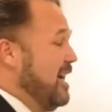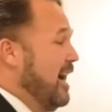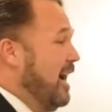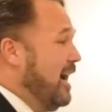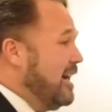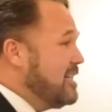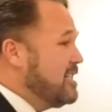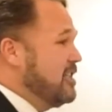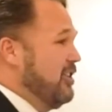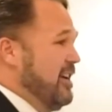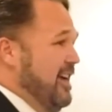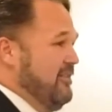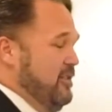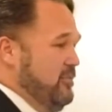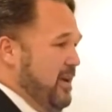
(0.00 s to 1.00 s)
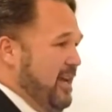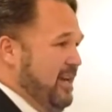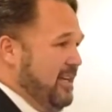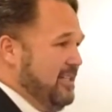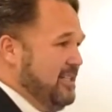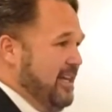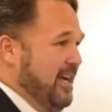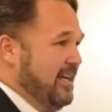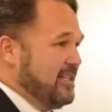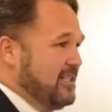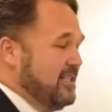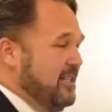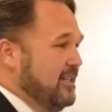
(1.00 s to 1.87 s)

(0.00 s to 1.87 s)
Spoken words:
I start having panic attacks,